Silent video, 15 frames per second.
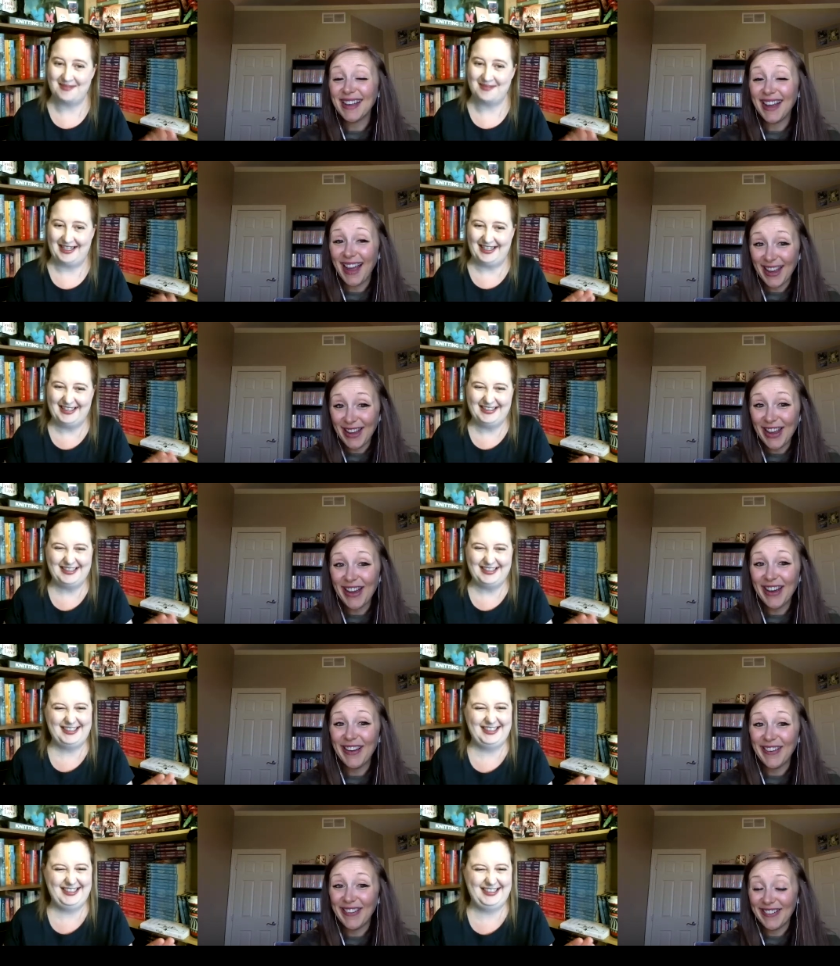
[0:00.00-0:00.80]
Speaker 1: i
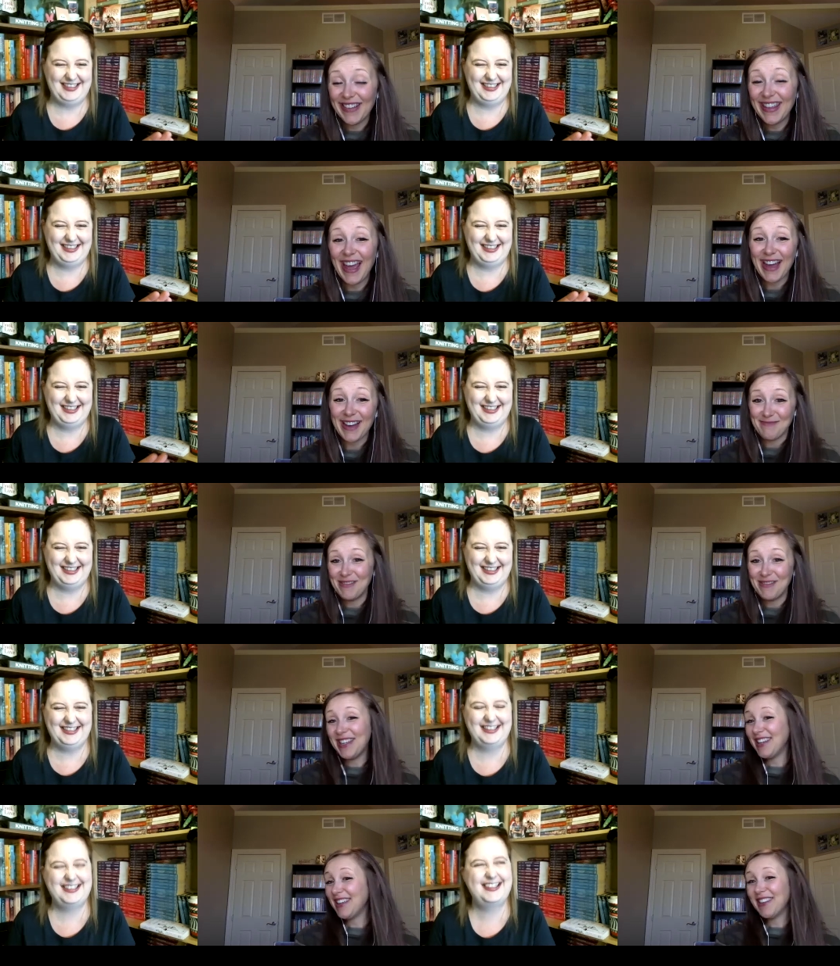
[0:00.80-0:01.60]
know yeah
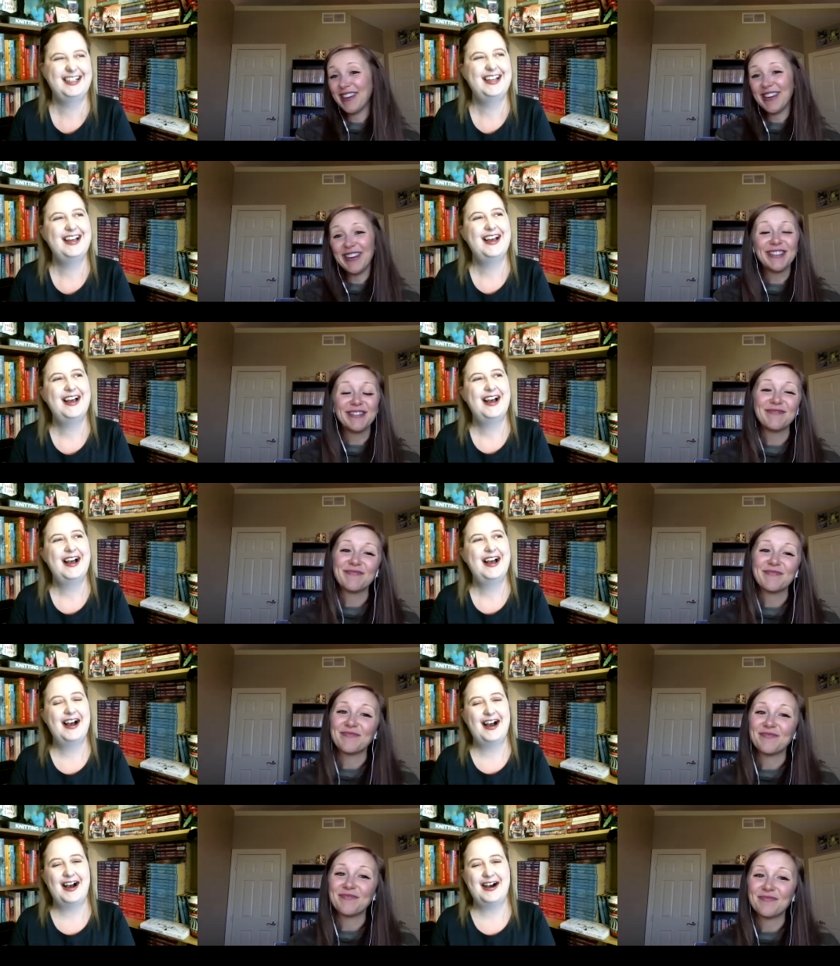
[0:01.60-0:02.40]
me either
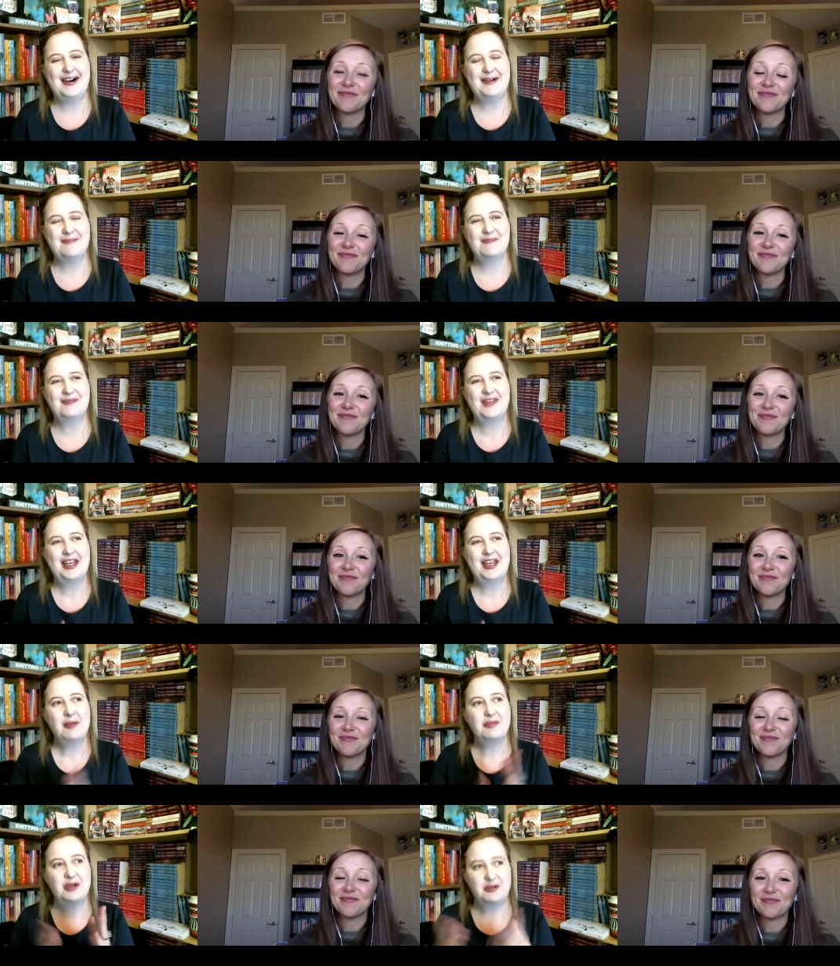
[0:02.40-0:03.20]
um
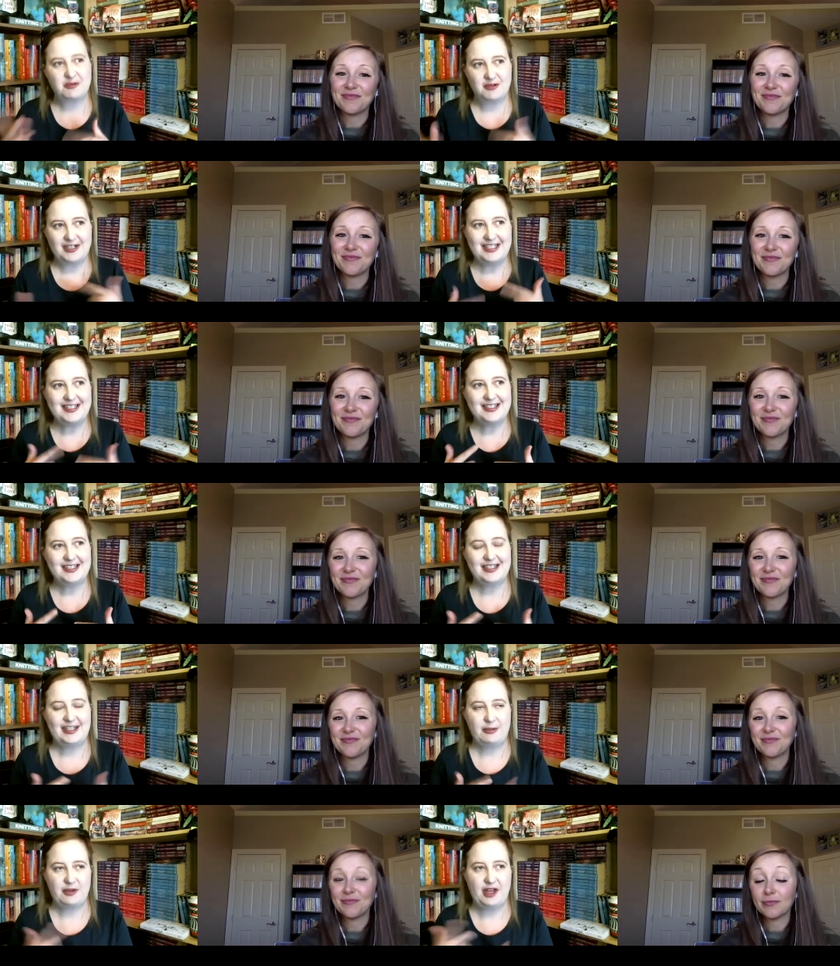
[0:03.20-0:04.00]
but
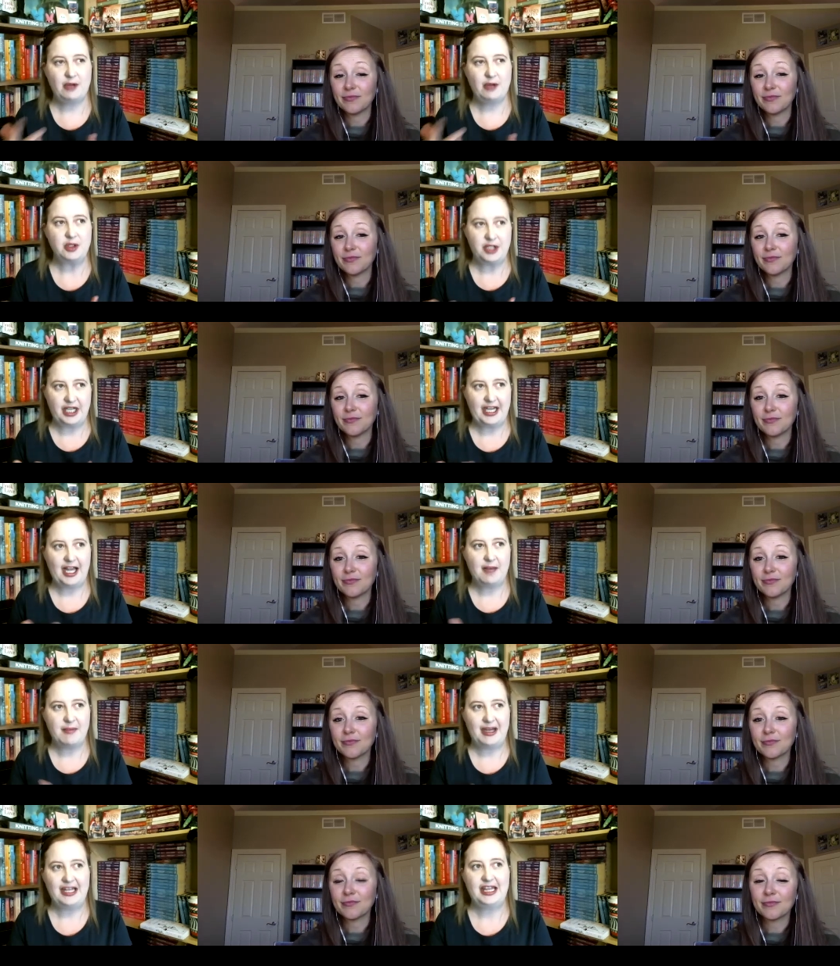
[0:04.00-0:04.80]
recently without looking at
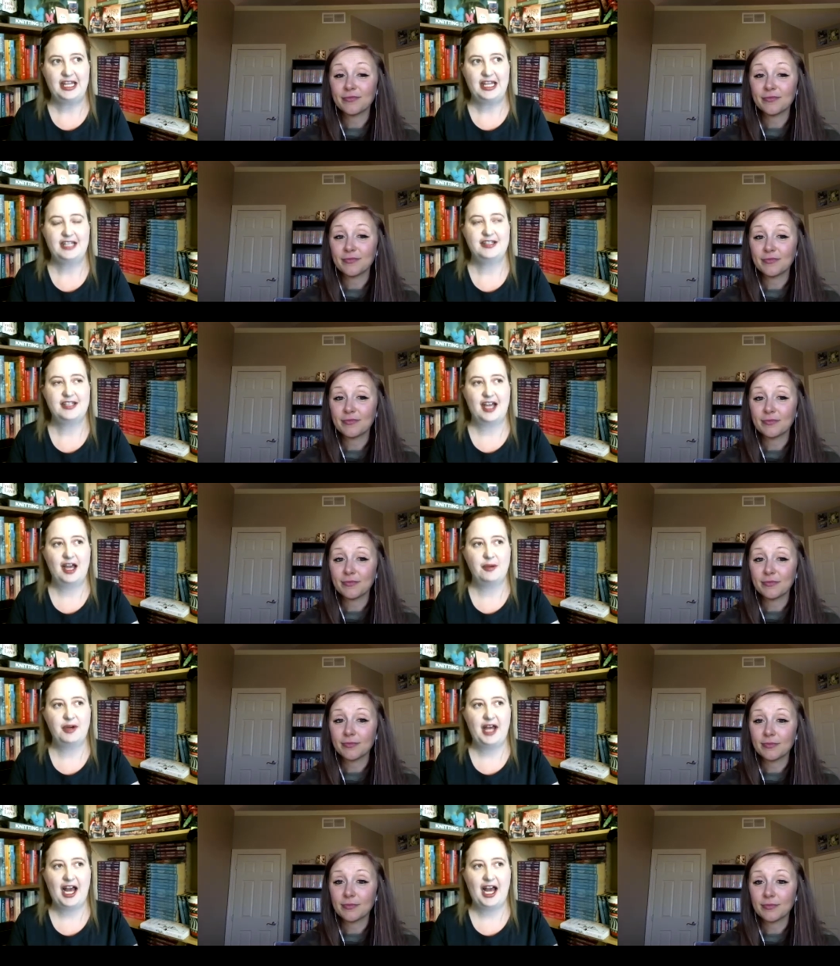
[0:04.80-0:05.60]
my list i
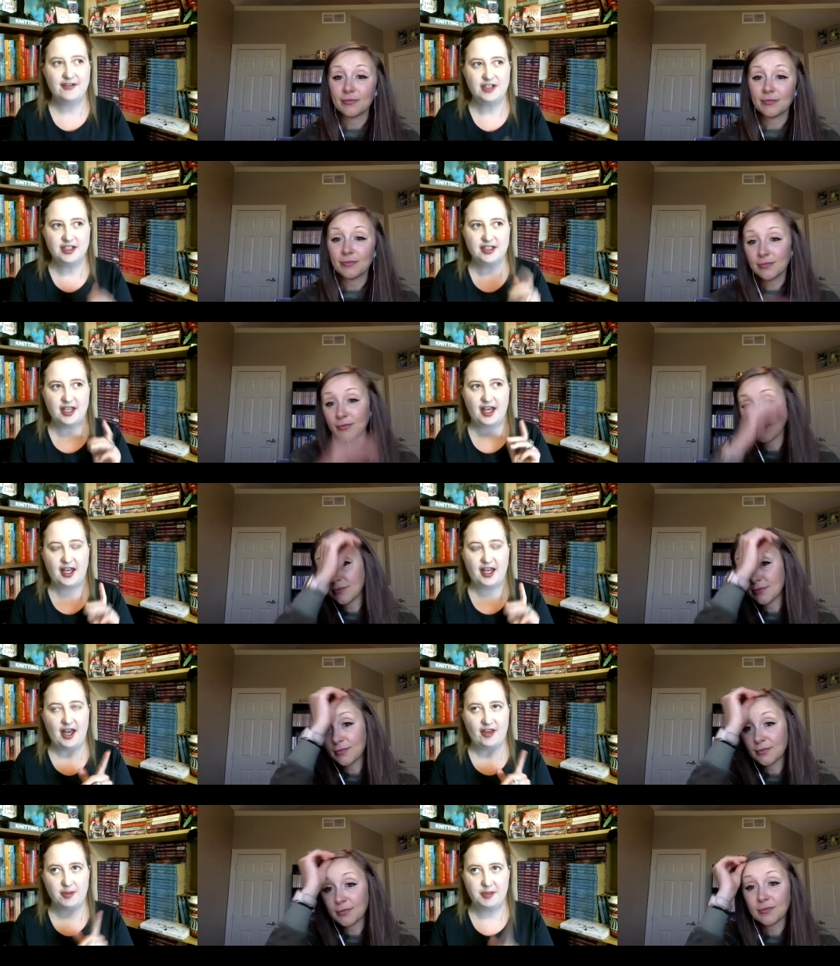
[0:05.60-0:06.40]
would have to say
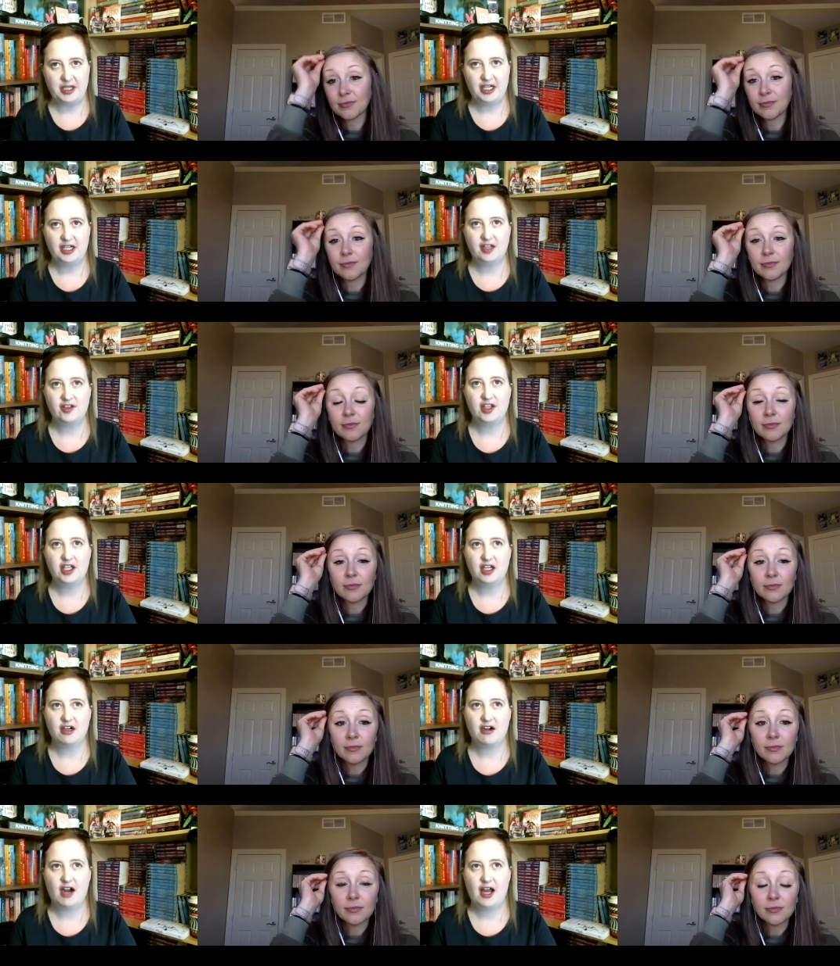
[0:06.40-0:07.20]
at the beginning of the
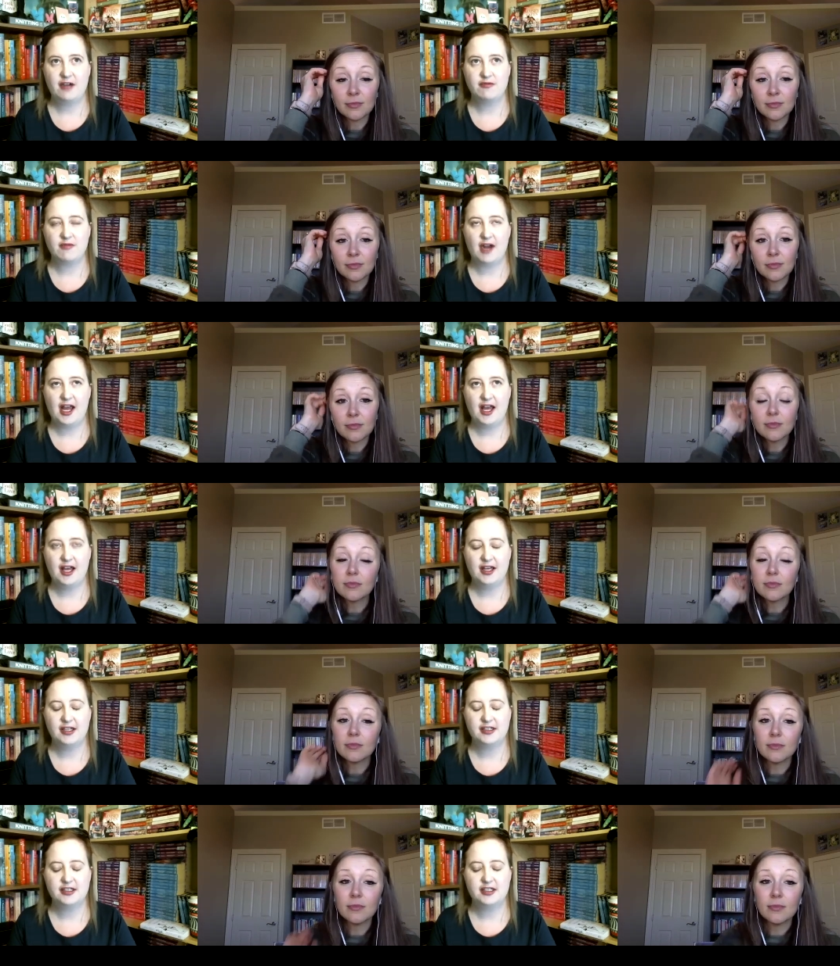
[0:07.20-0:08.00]
year i
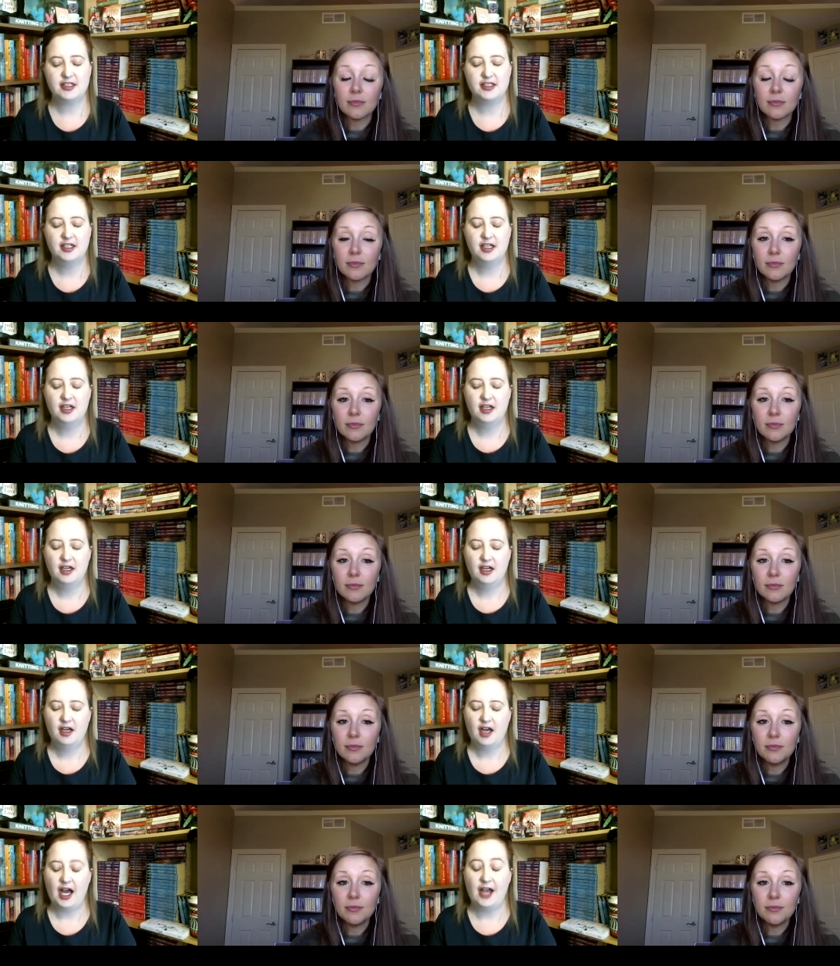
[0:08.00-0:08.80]
read
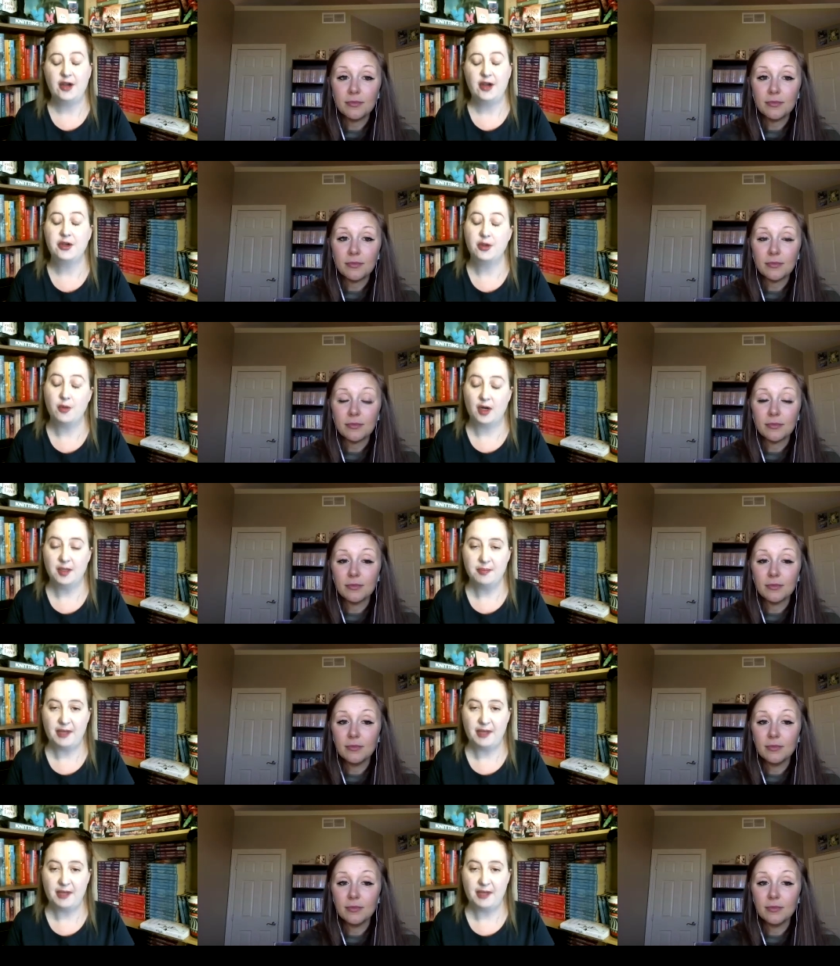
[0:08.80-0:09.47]
i owe you one by